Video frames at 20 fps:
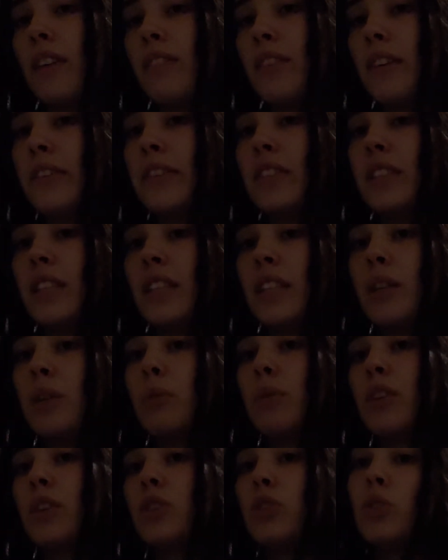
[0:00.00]
I've never seen
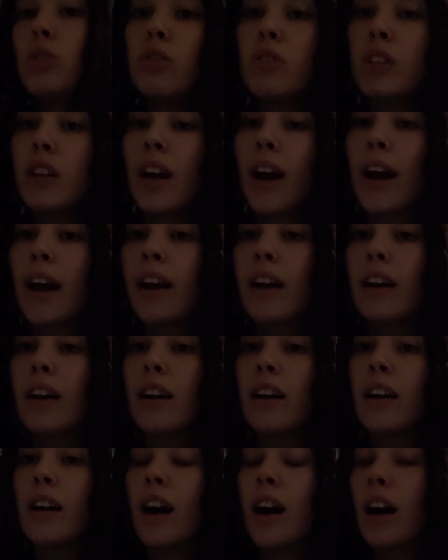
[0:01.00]
anyone do their
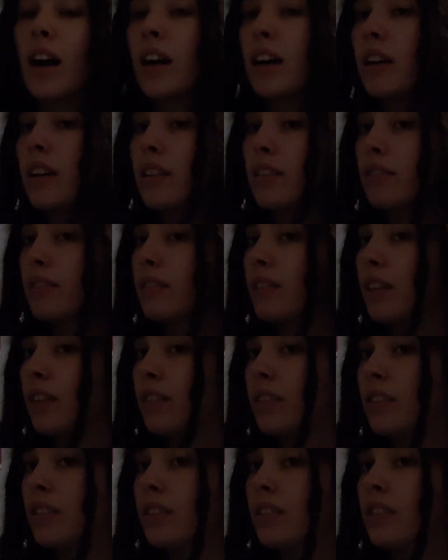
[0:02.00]
hair. I've
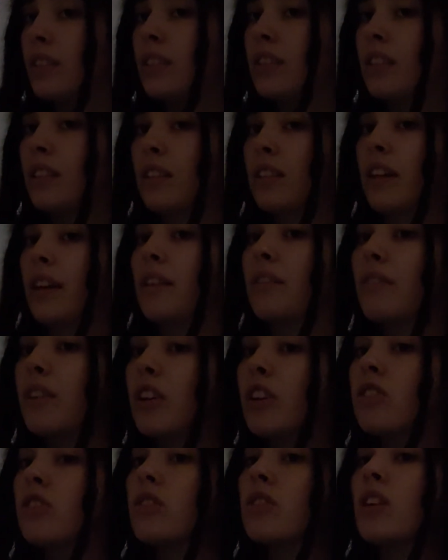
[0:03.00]
never seen it like
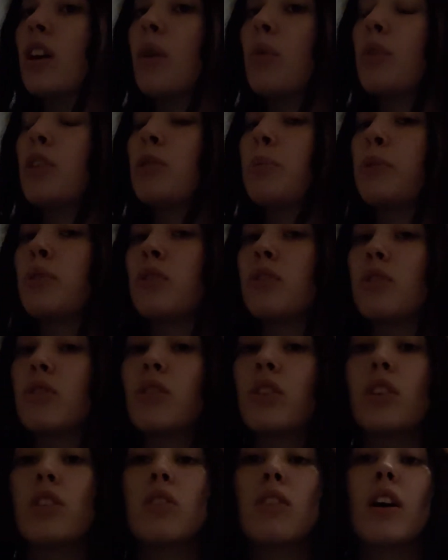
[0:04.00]
freshly done, what it's supposed
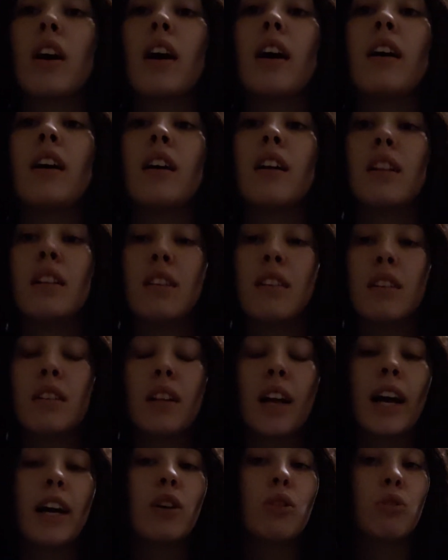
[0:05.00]
to look
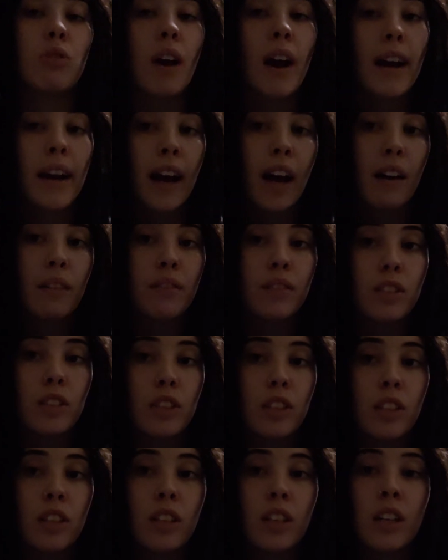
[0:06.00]
like right
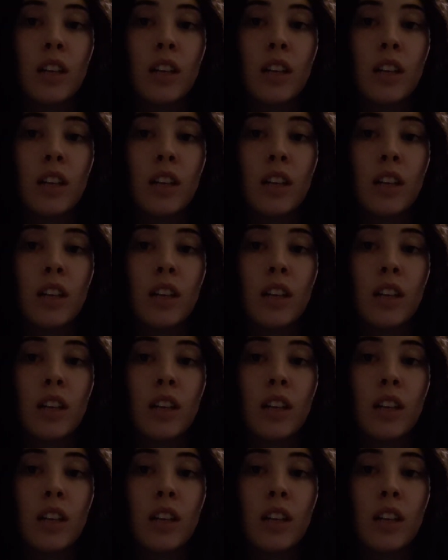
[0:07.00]
after,